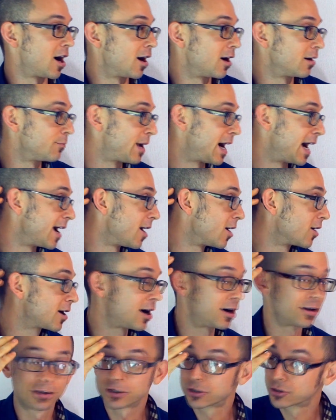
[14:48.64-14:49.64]
My
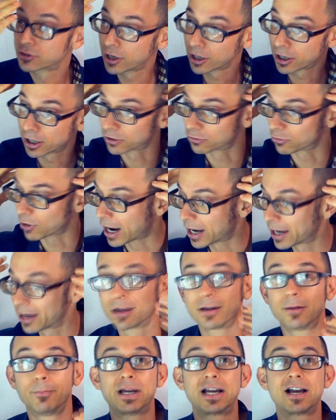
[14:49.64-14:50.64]
haircut looks good, right?
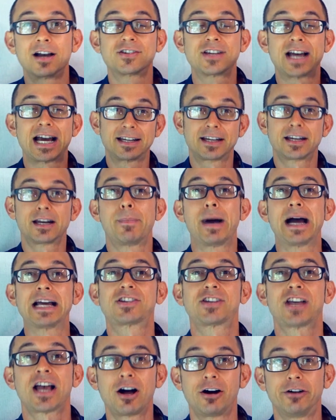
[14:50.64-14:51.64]
Because I did it
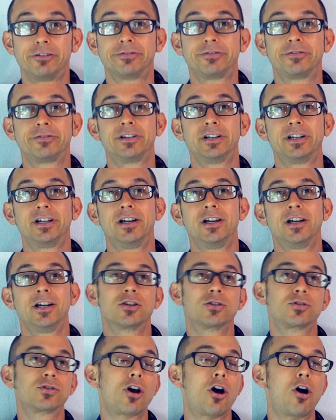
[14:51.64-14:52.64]
myself.
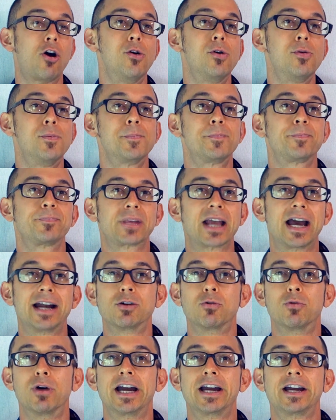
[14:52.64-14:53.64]
So,
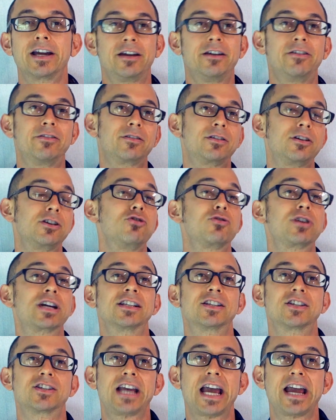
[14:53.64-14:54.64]
anyway, you can
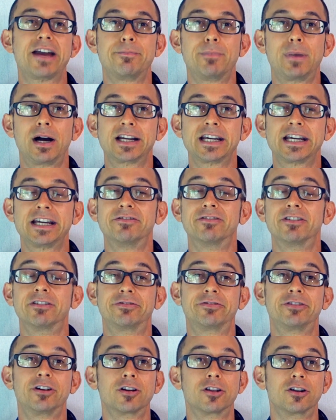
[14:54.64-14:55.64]
save money even
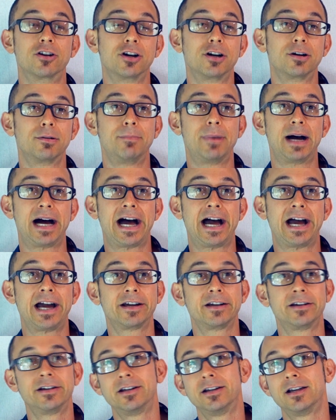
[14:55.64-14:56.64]
further
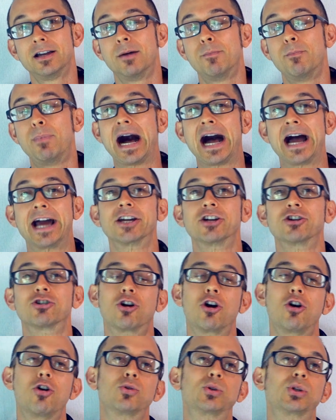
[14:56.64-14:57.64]
by buying your
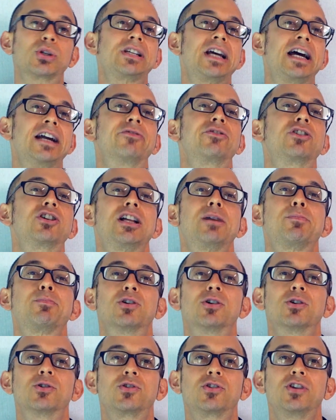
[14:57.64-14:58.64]
own set of
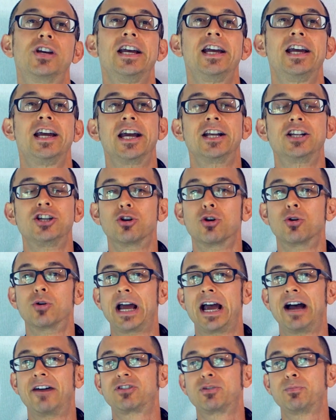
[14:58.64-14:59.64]
clippers, and you don't
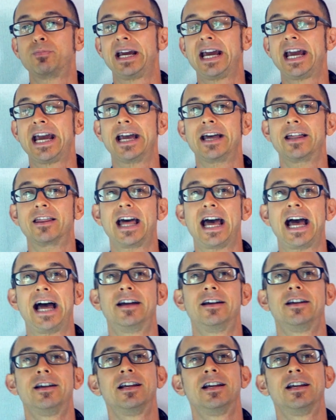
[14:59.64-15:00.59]
have to pay that